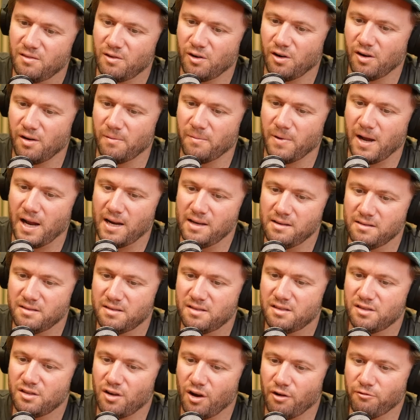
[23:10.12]
All right, mate.
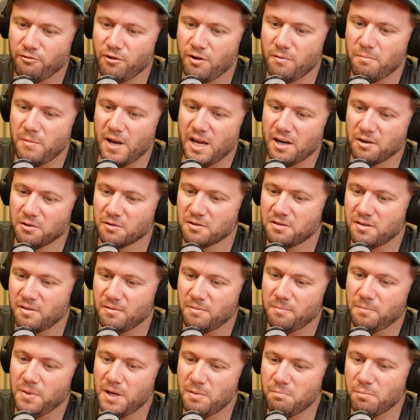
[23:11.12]
Sovereign metals,
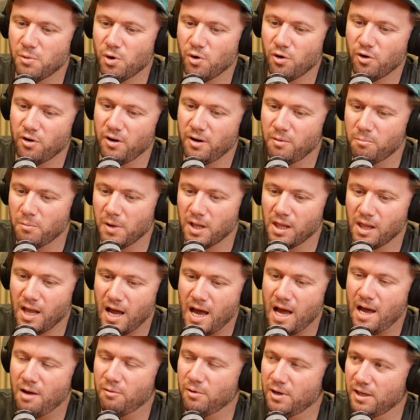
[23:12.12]
a bit more in
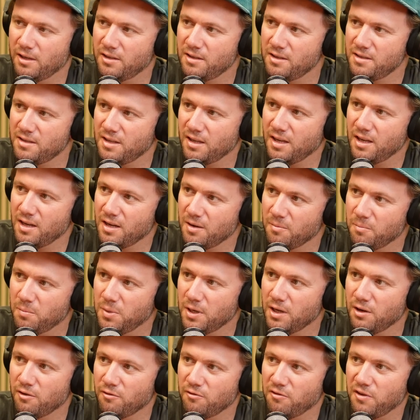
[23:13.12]
Malawi. Geez, they're getting a
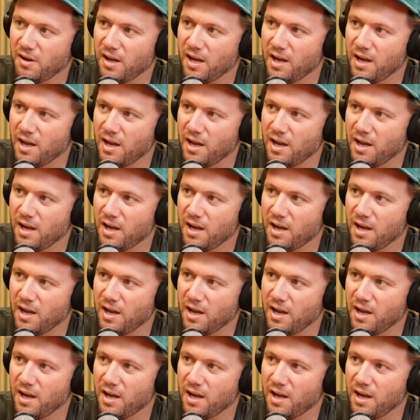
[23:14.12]
bit of